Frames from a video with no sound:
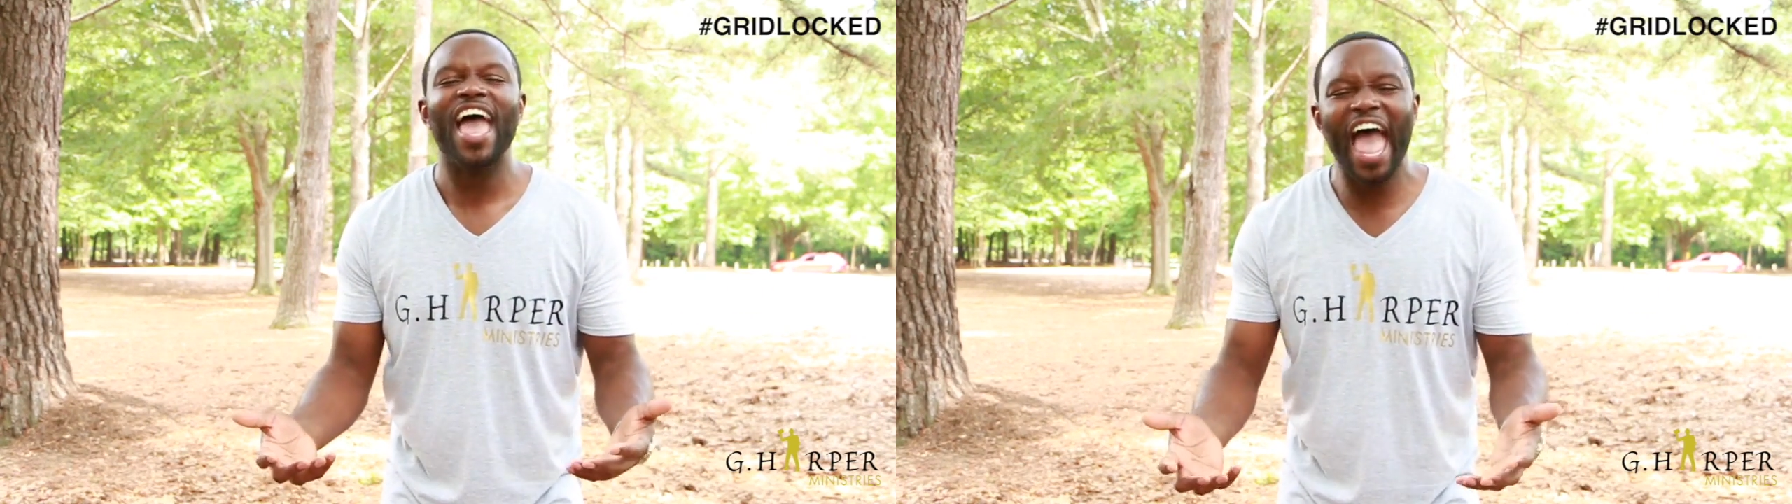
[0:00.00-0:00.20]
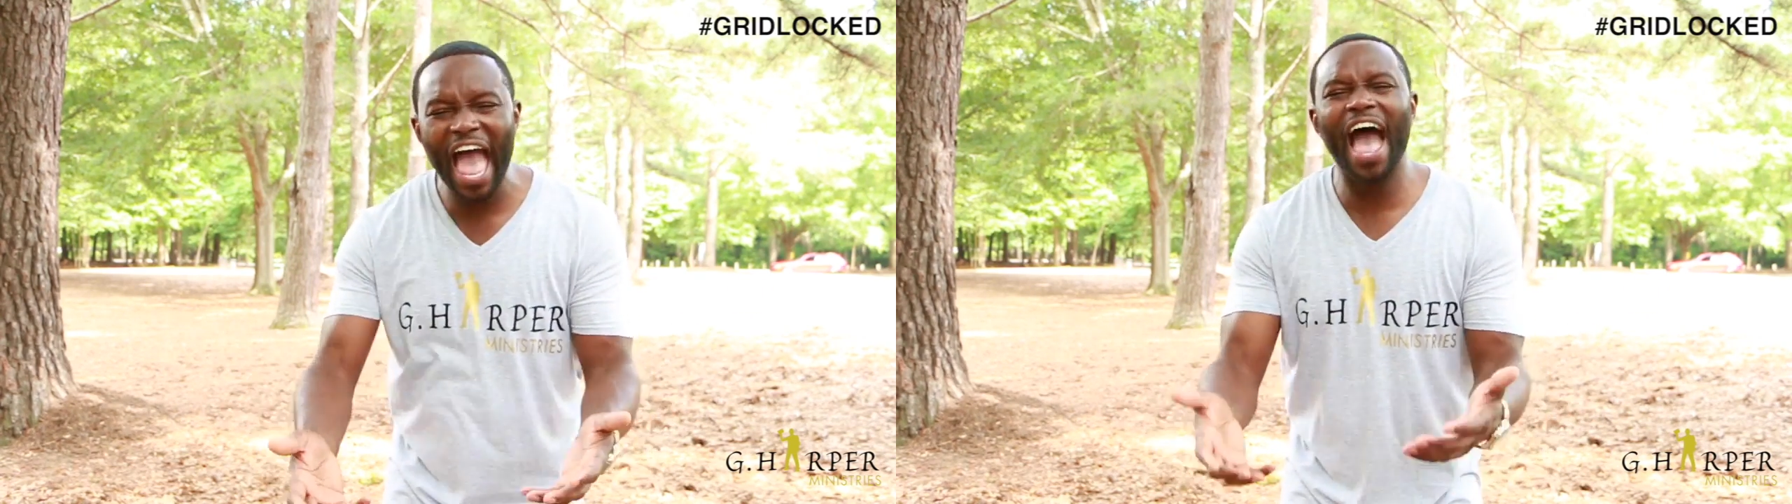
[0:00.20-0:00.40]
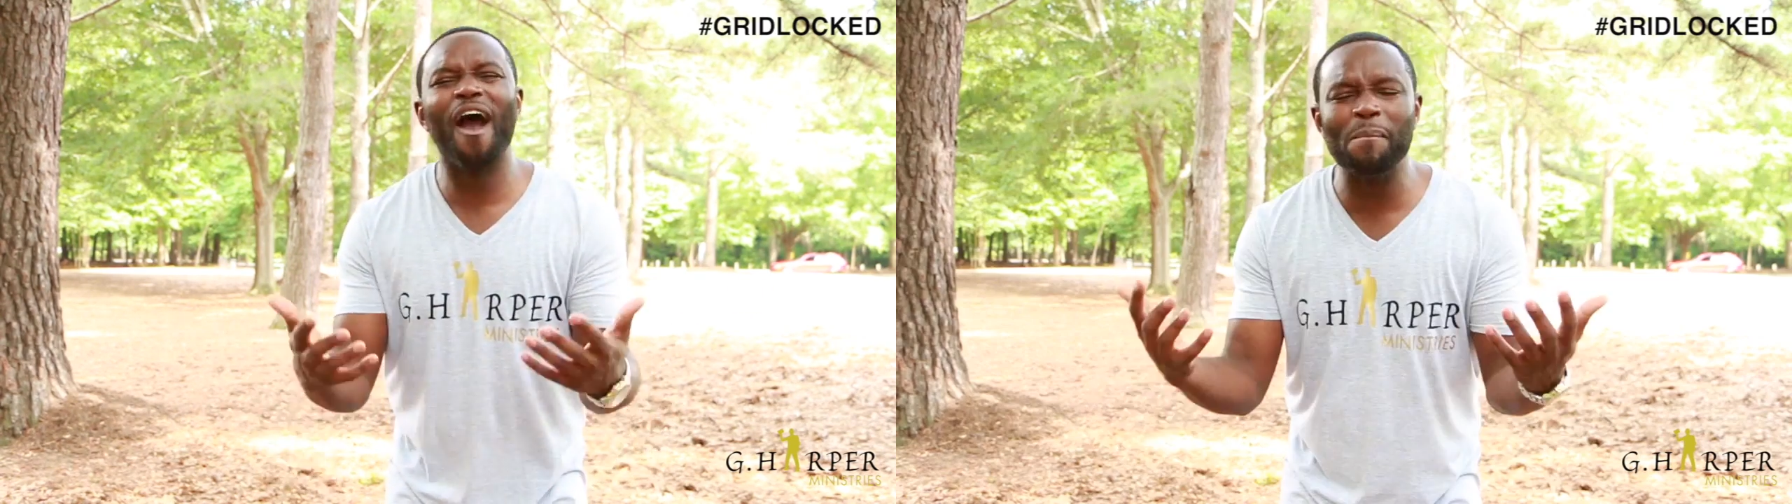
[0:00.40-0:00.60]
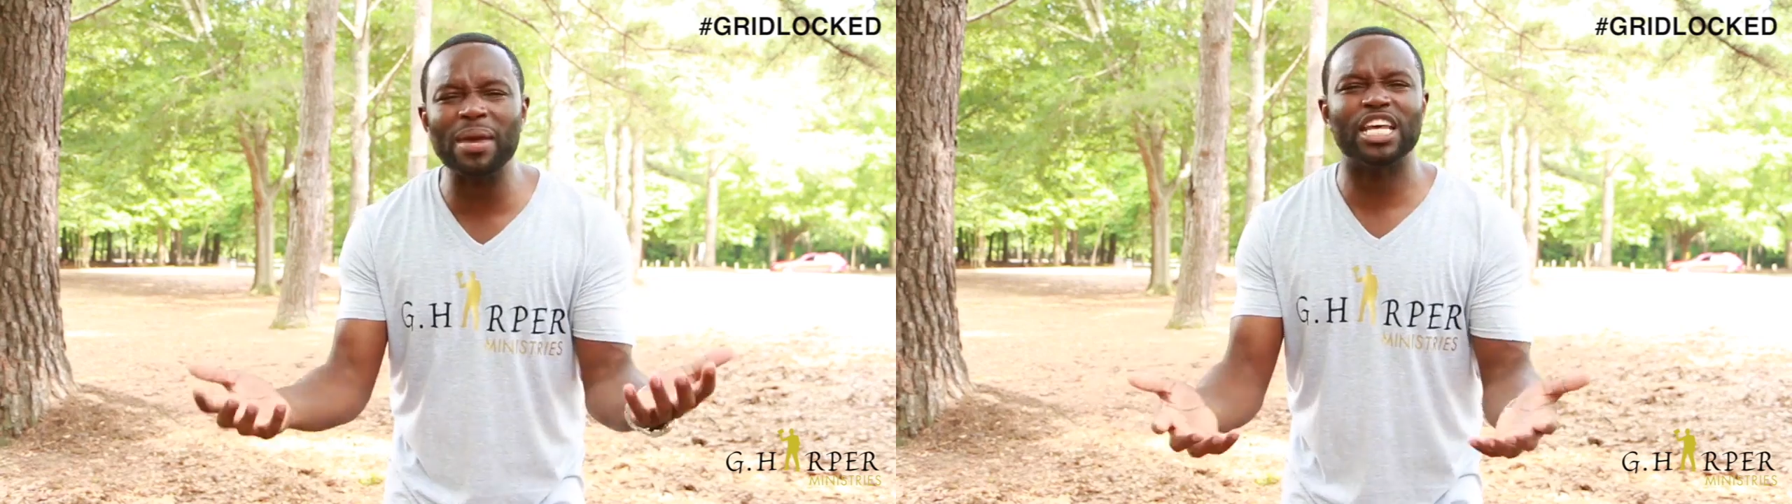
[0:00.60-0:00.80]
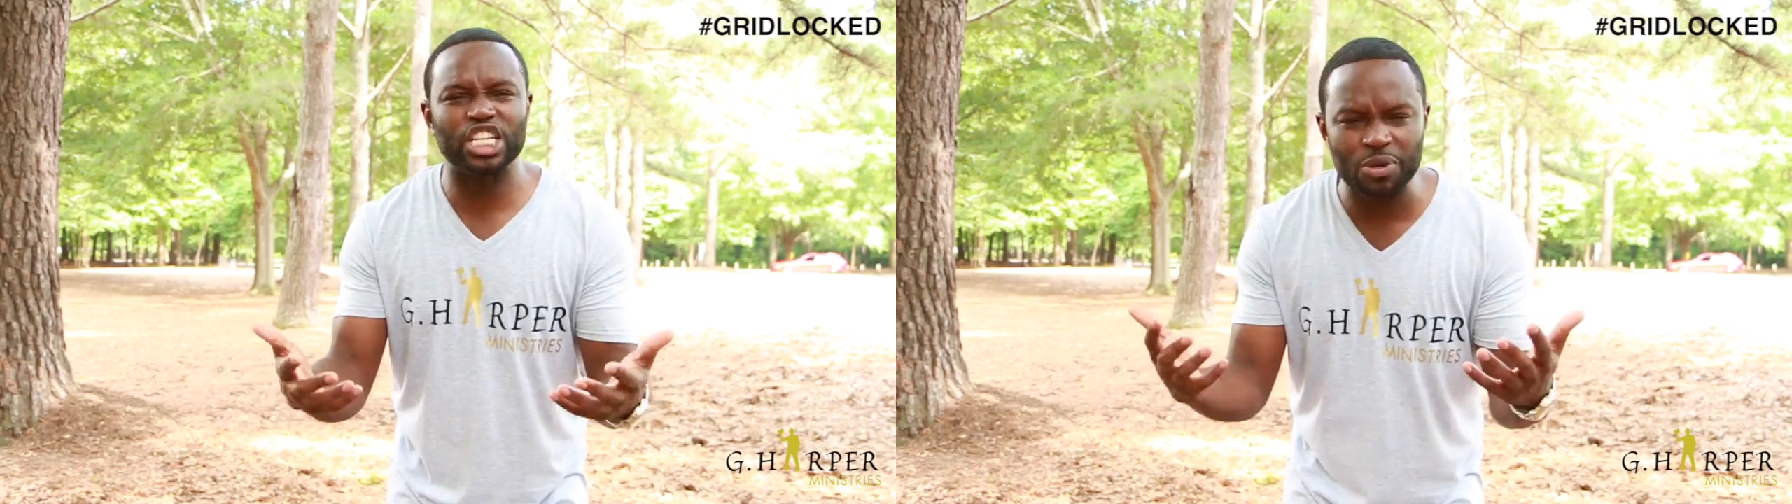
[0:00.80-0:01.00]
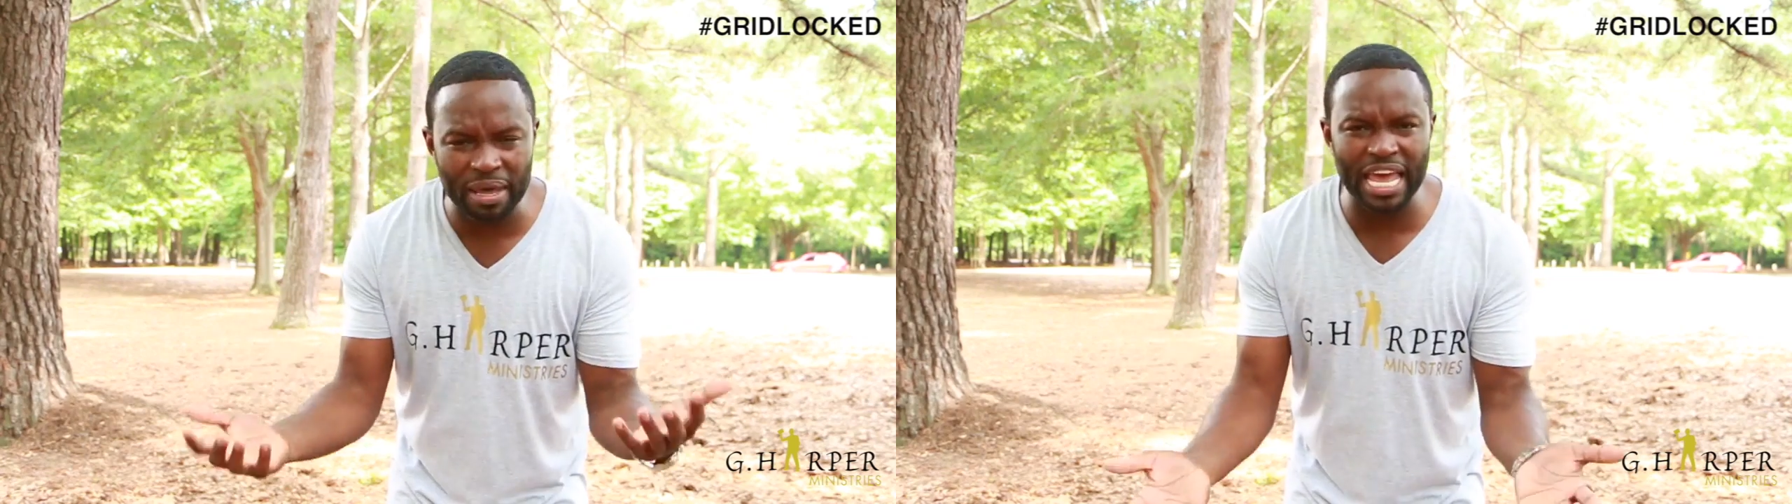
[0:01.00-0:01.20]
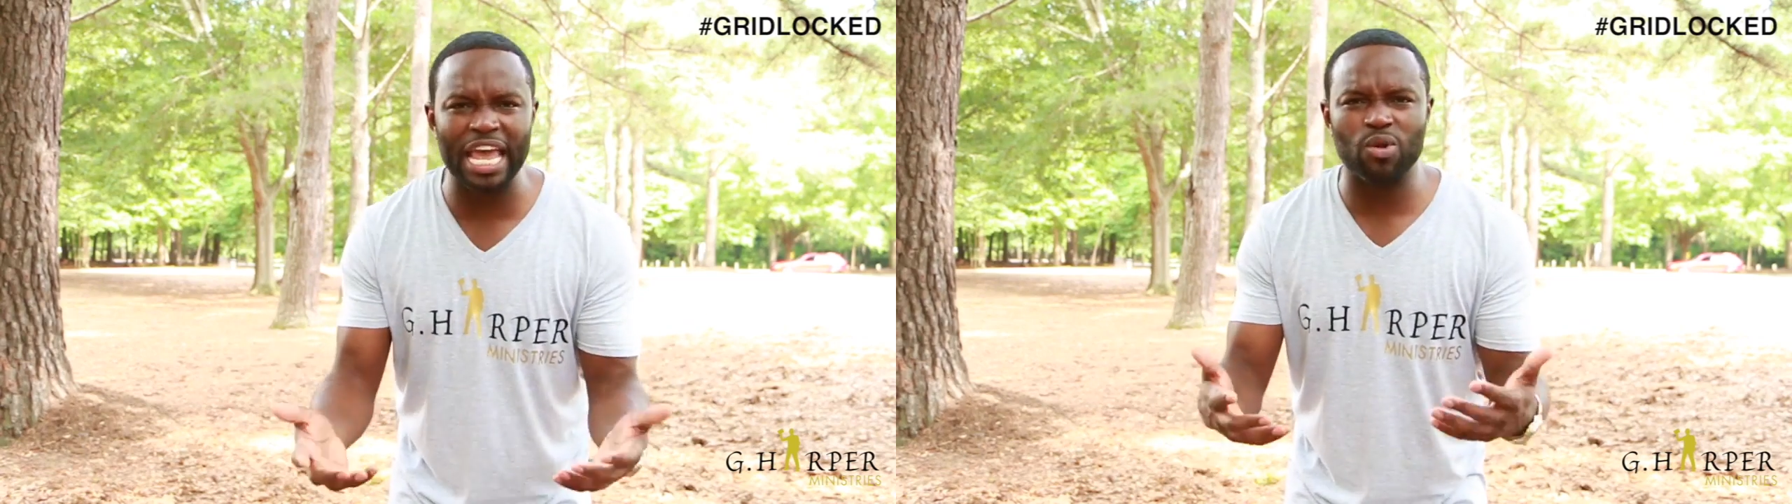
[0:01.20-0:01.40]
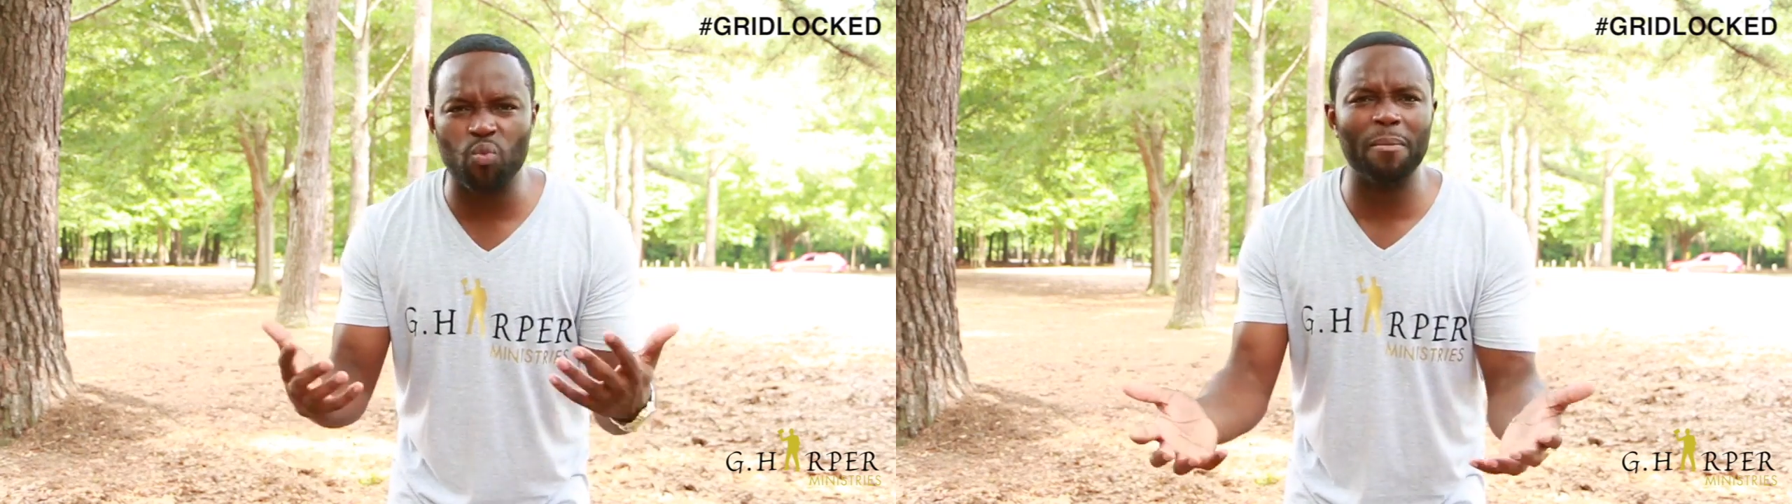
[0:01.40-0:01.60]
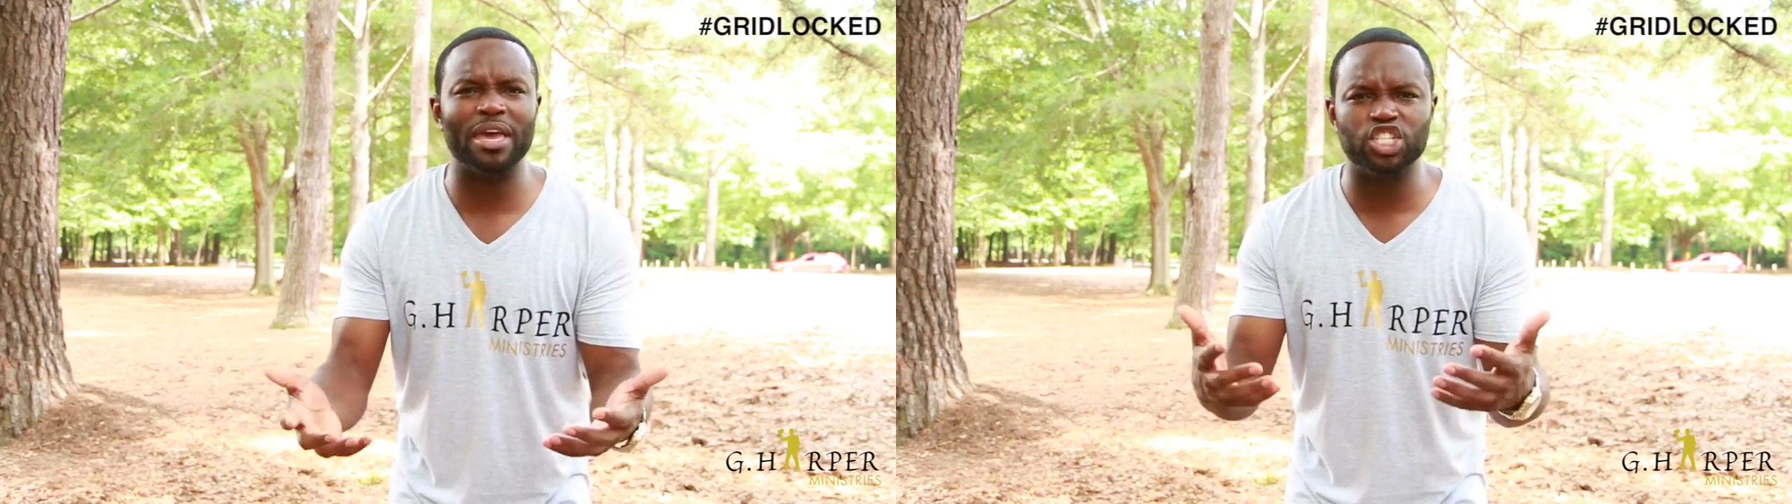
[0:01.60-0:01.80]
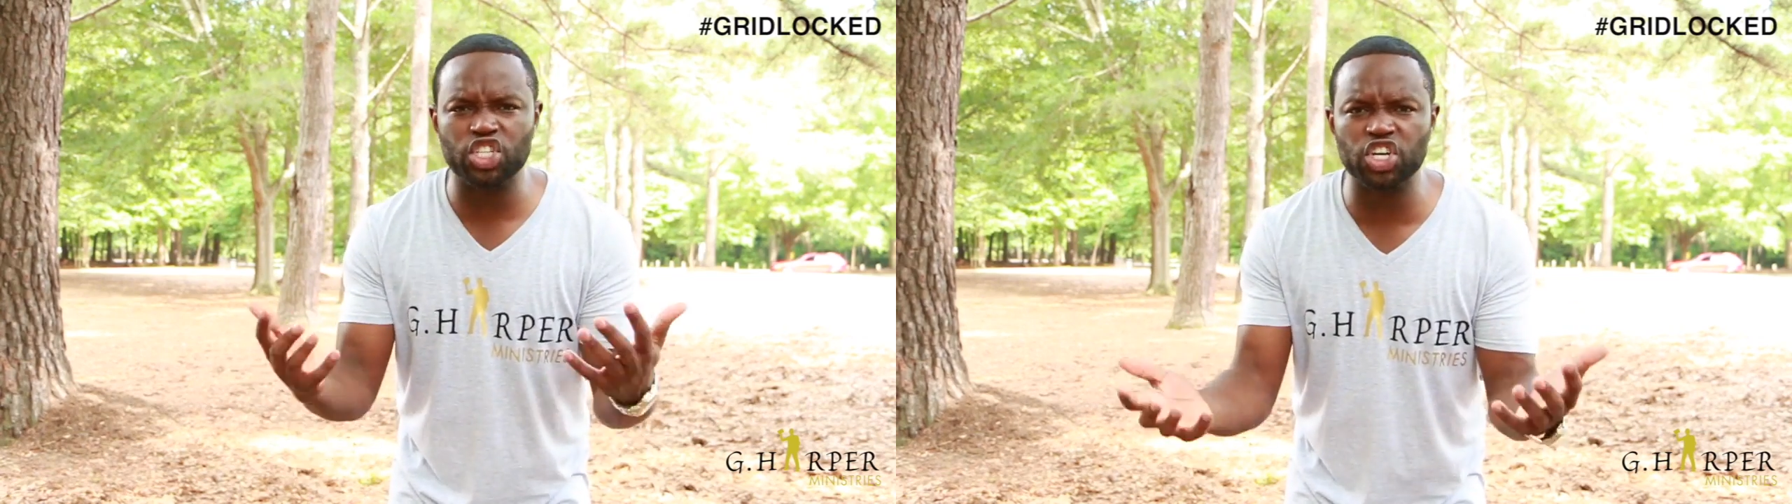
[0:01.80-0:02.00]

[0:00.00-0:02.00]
How many men, women,